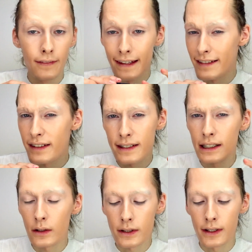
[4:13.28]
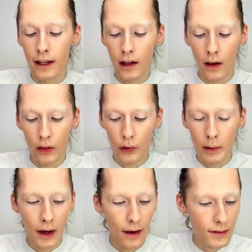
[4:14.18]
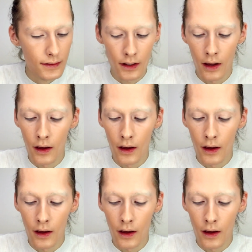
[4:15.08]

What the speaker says: This concealer was like $3,